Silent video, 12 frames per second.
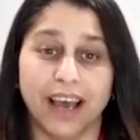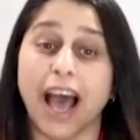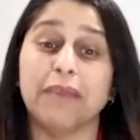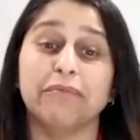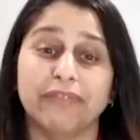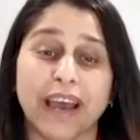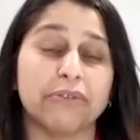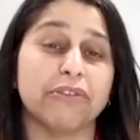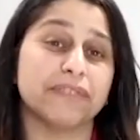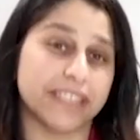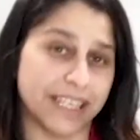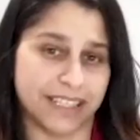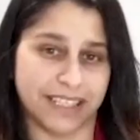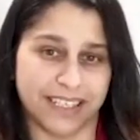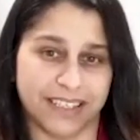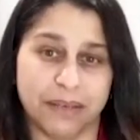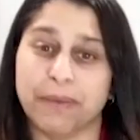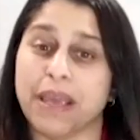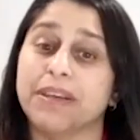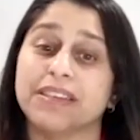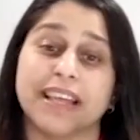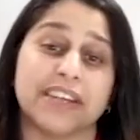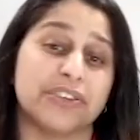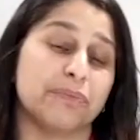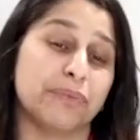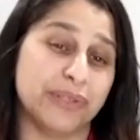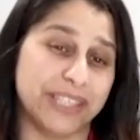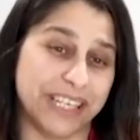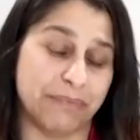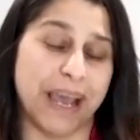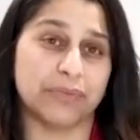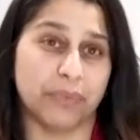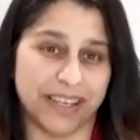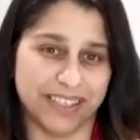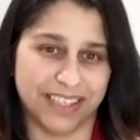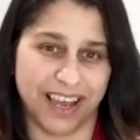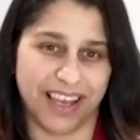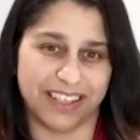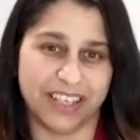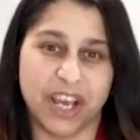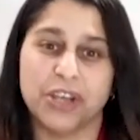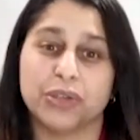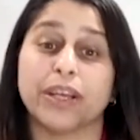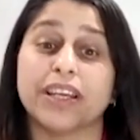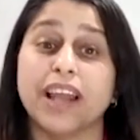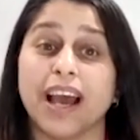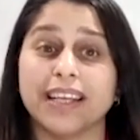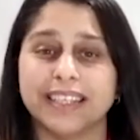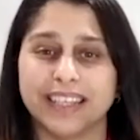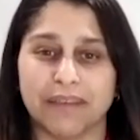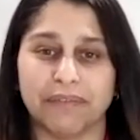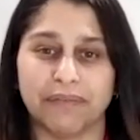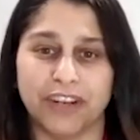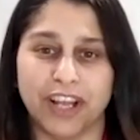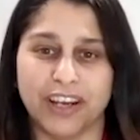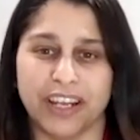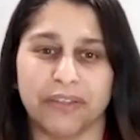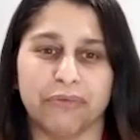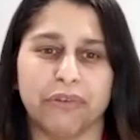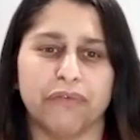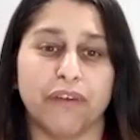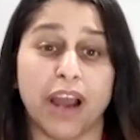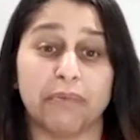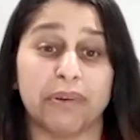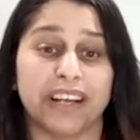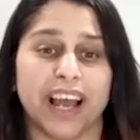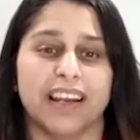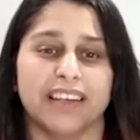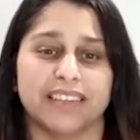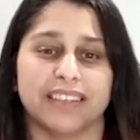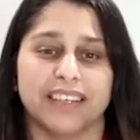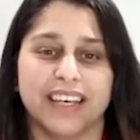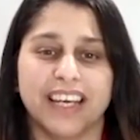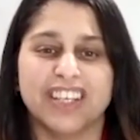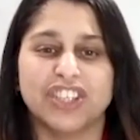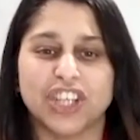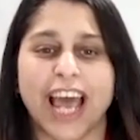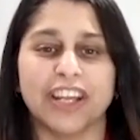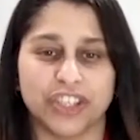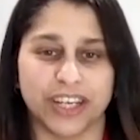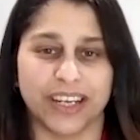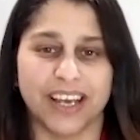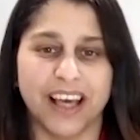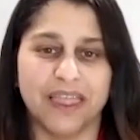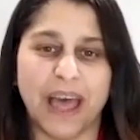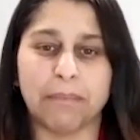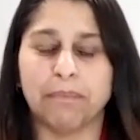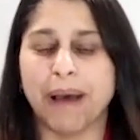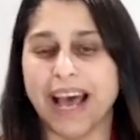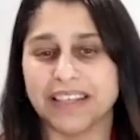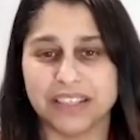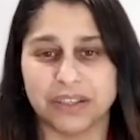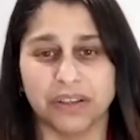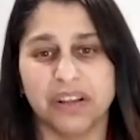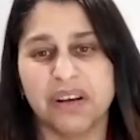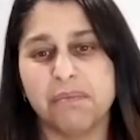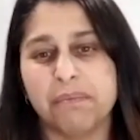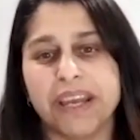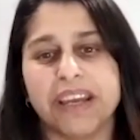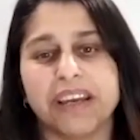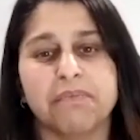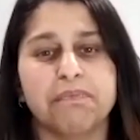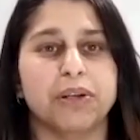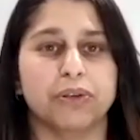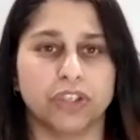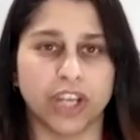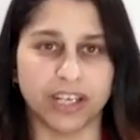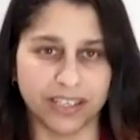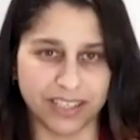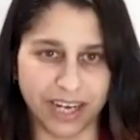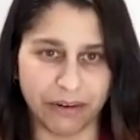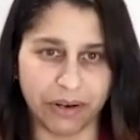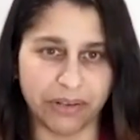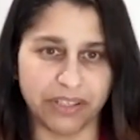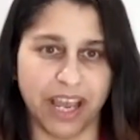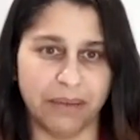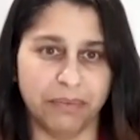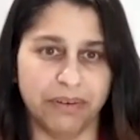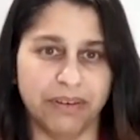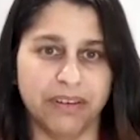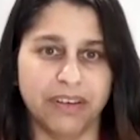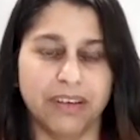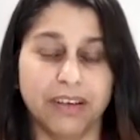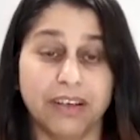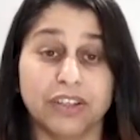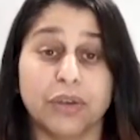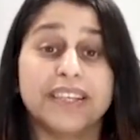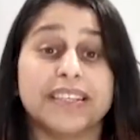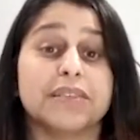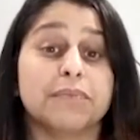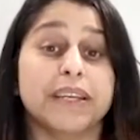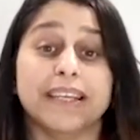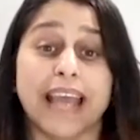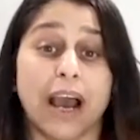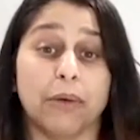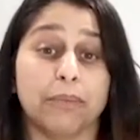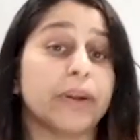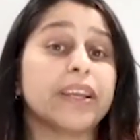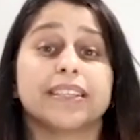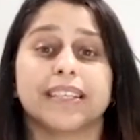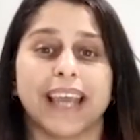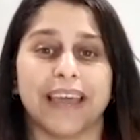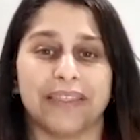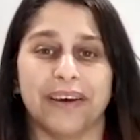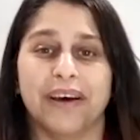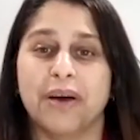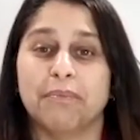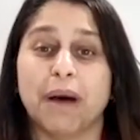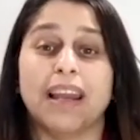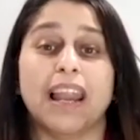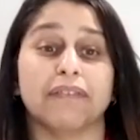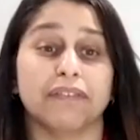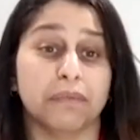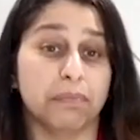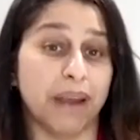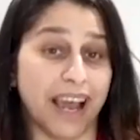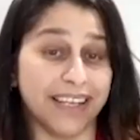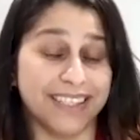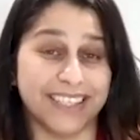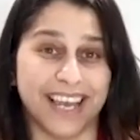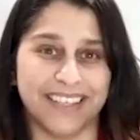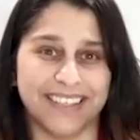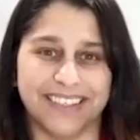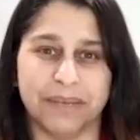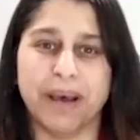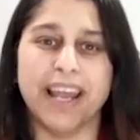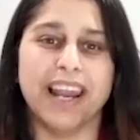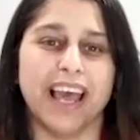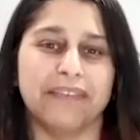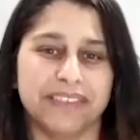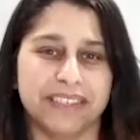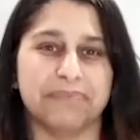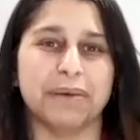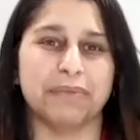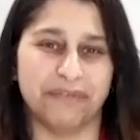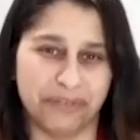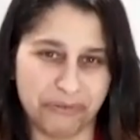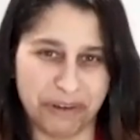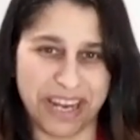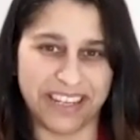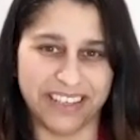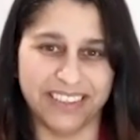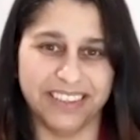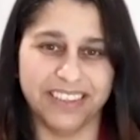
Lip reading: I'm founder of Tinzi's, a baby essential boutique backed by science to ignite a love of learning through vibrant colours, challenging that pastel, pink and blue gender stereotype. So this is me now bringing together my love of applied sciences and my life as a mum of three.